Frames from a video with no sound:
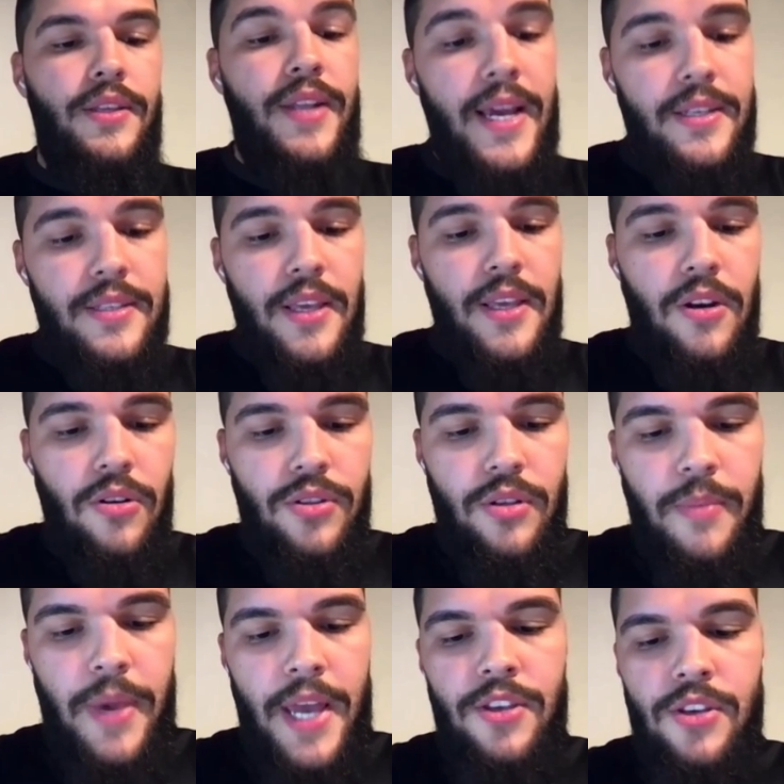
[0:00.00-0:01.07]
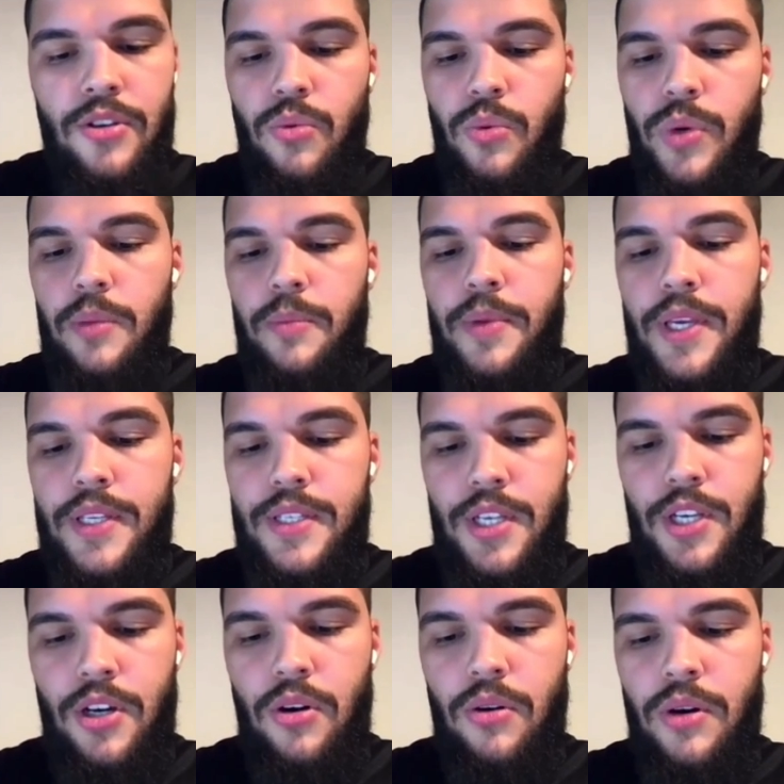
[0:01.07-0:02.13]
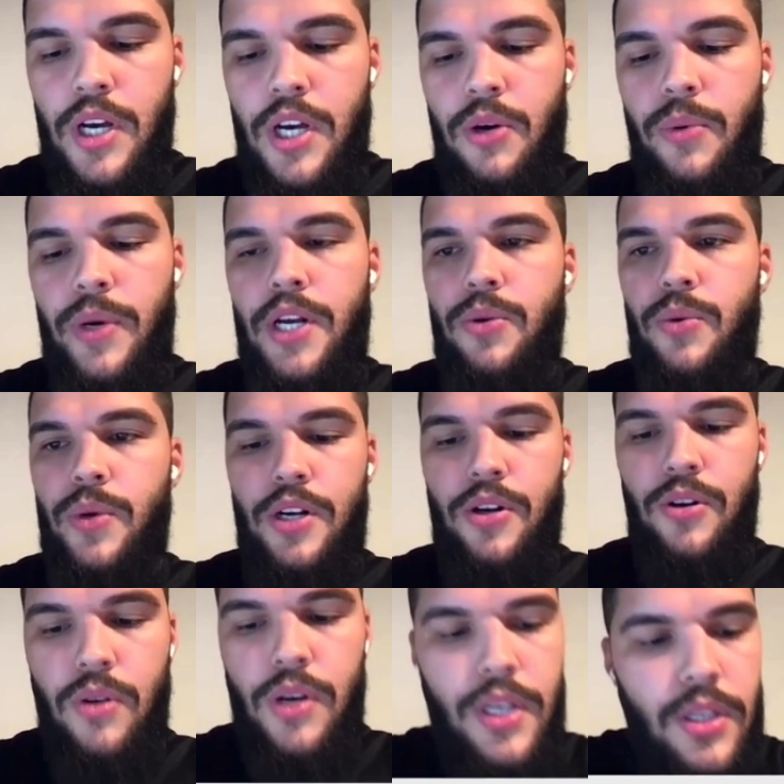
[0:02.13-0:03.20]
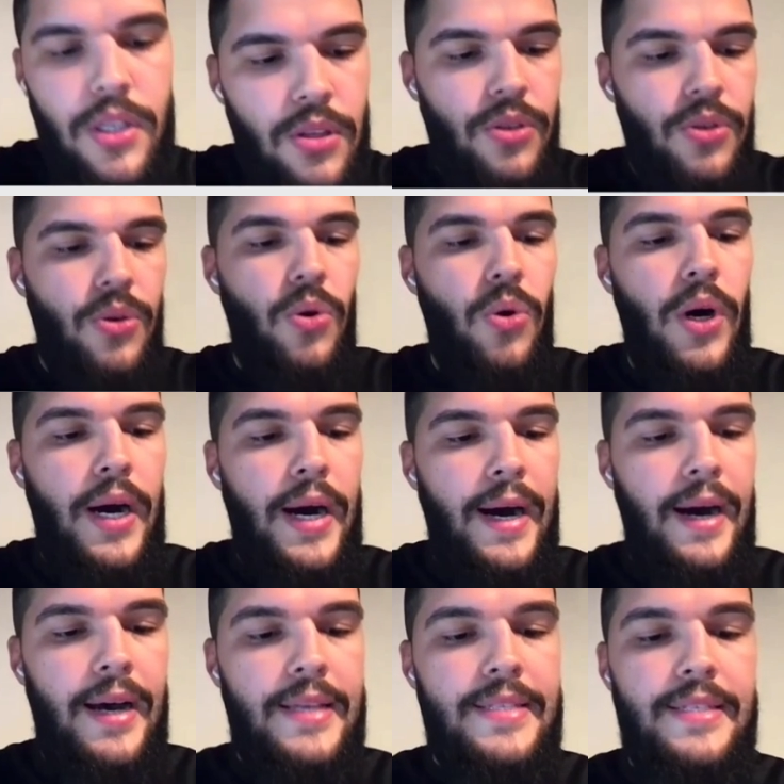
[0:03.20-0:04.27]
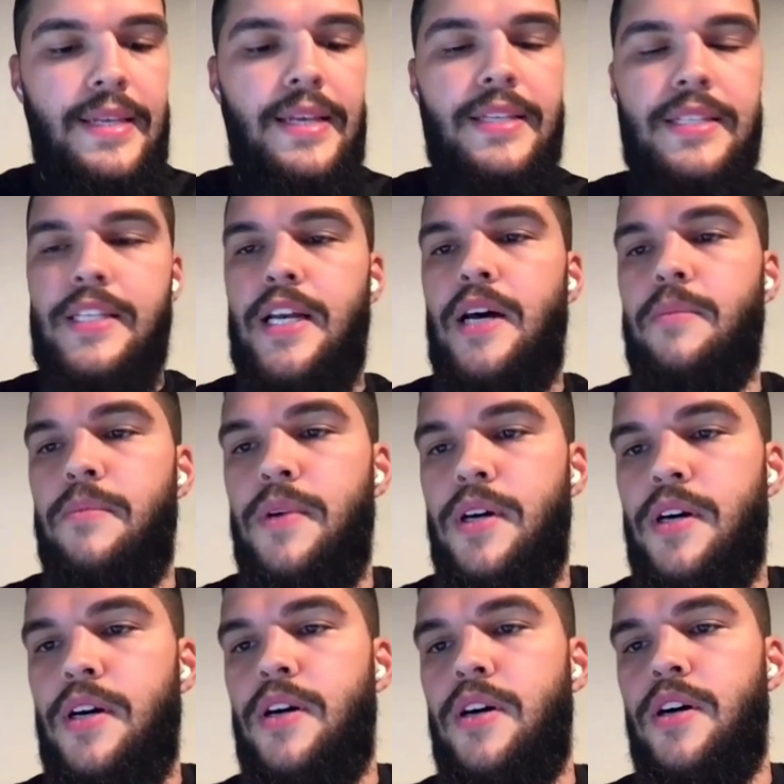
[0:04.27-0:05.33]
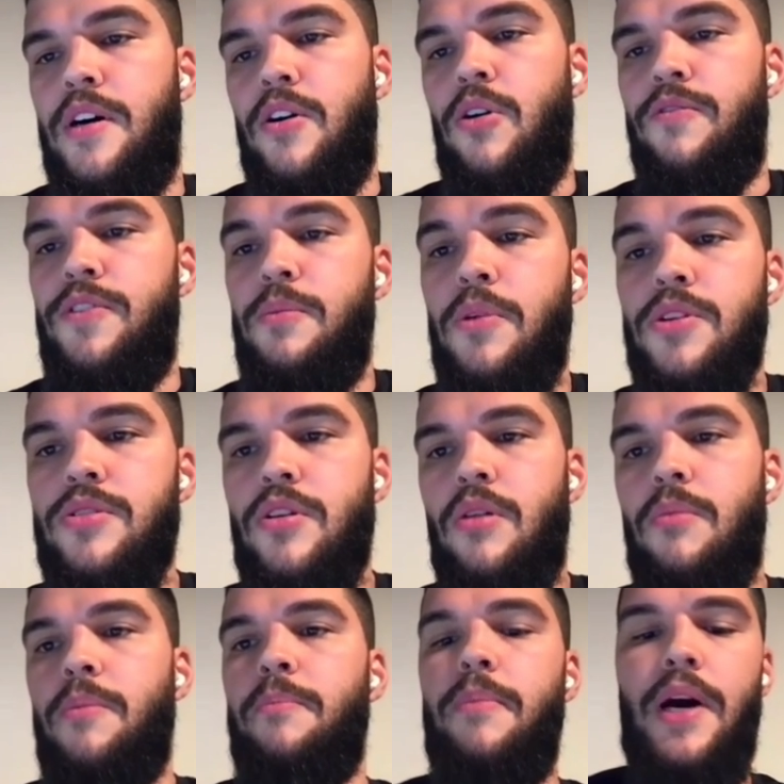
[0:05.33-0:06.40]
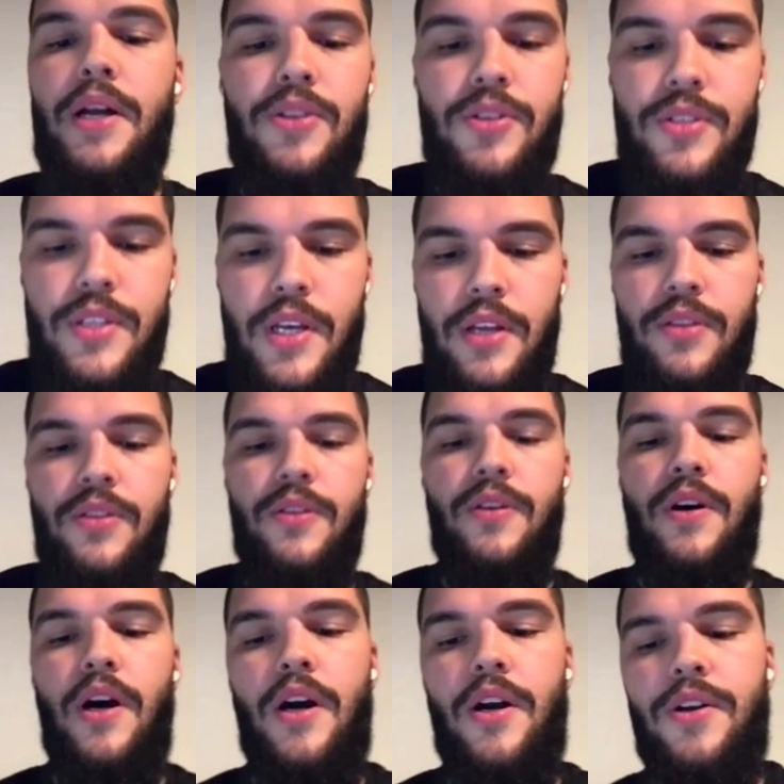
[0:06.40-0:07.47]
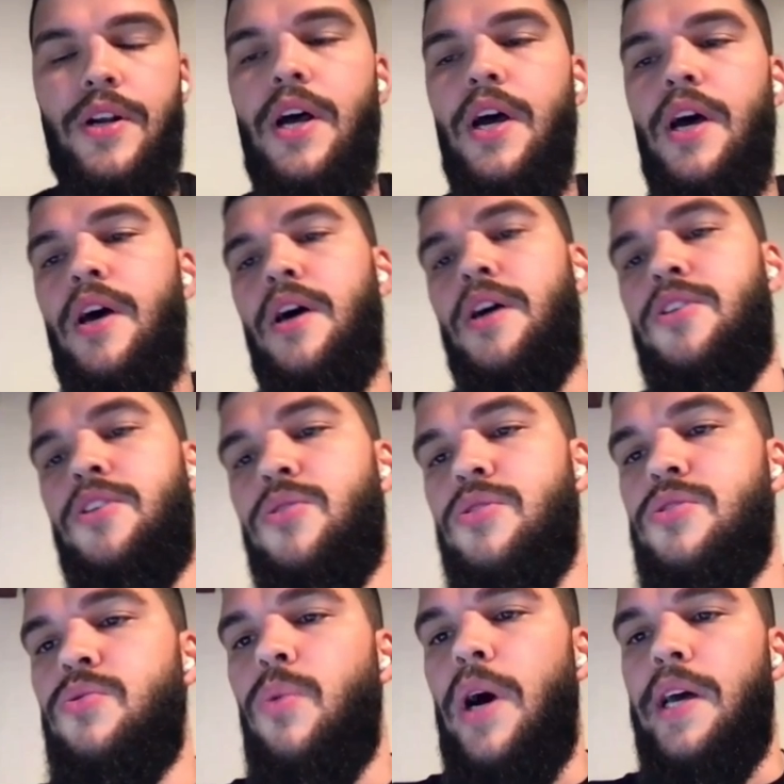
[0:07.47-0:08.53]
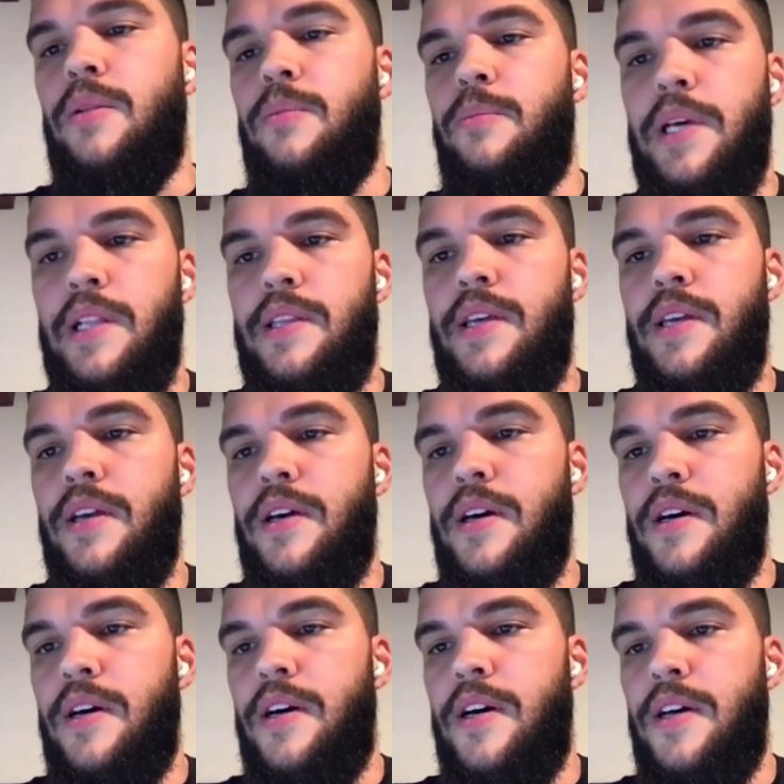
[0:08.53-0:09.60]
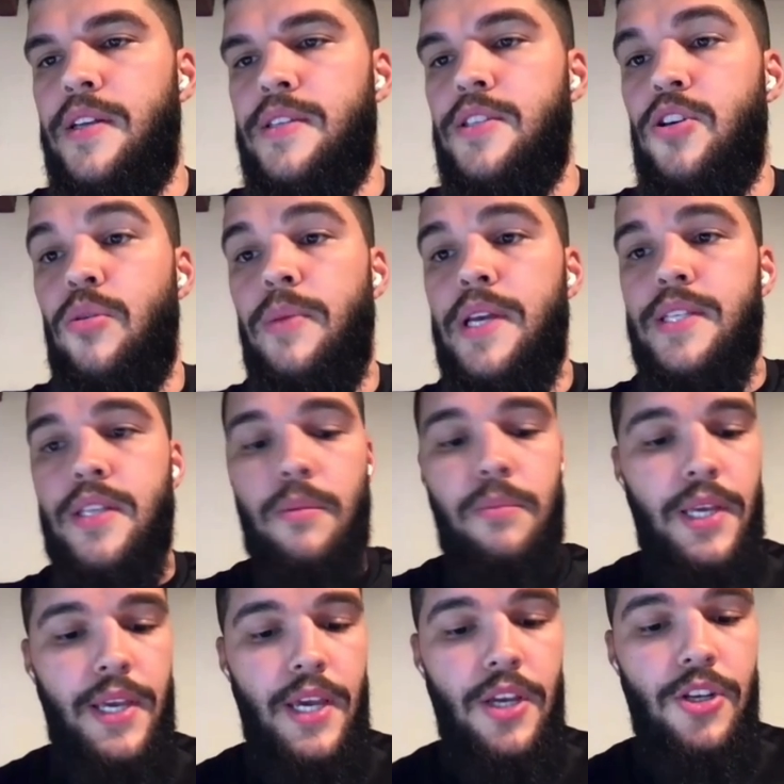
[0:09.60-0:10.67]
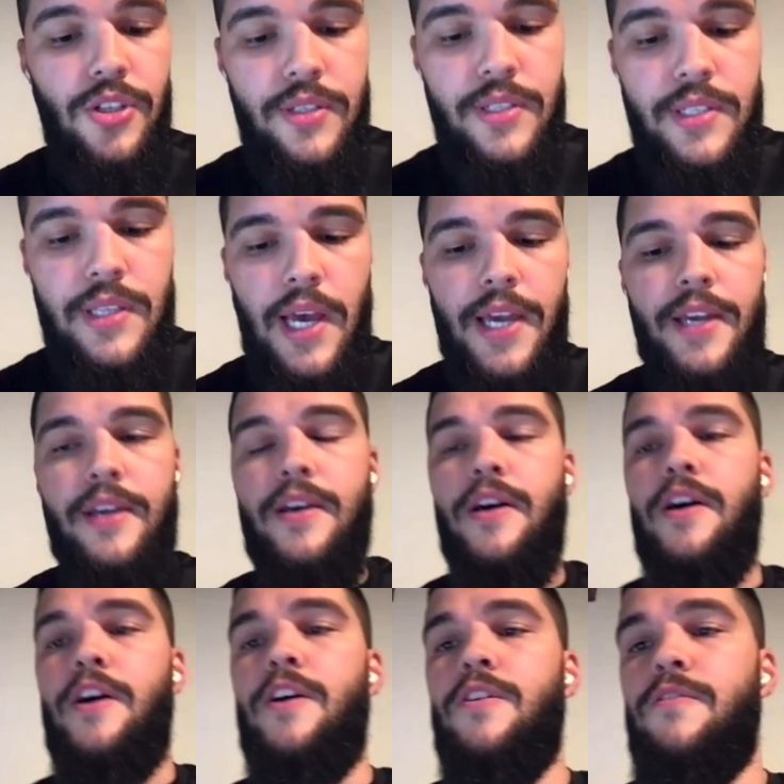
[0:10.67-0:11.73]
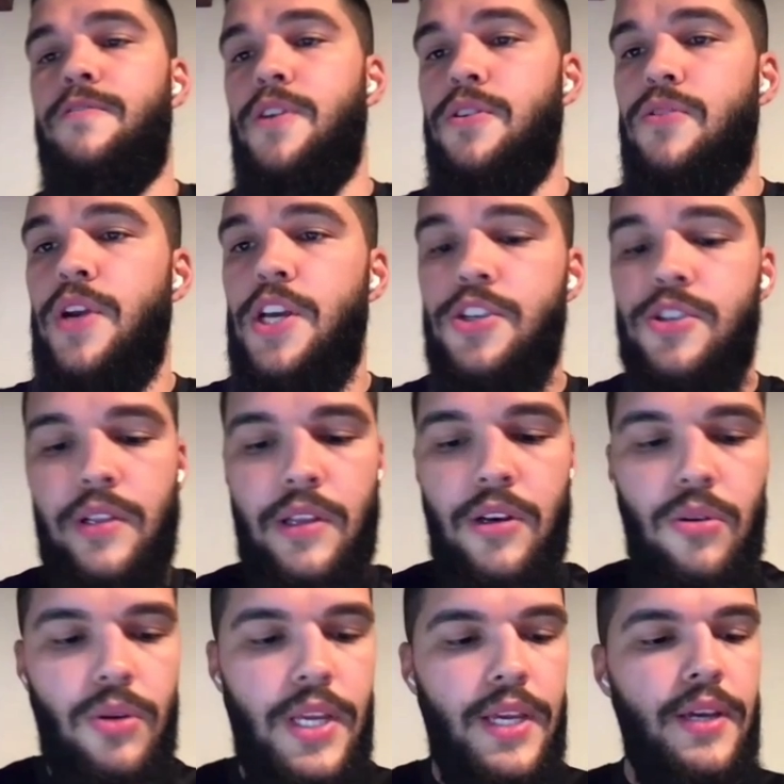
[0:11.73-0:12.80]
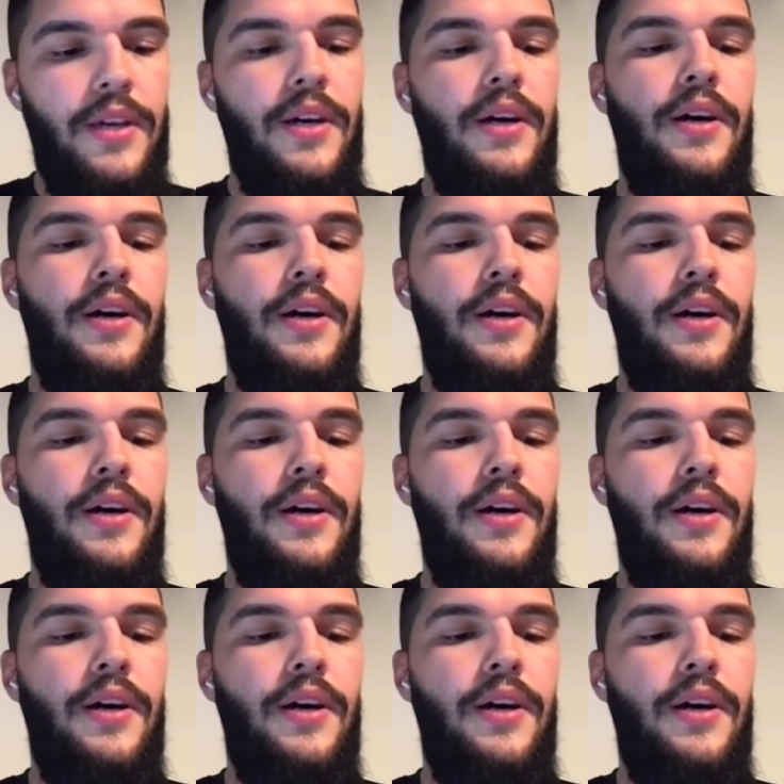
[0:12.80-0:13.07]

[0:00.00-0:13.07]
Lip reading: next thing on the menu will be ZIO, where we are going to see some of the most common patterns that are used while building ZIO-based applications, like configuration loading,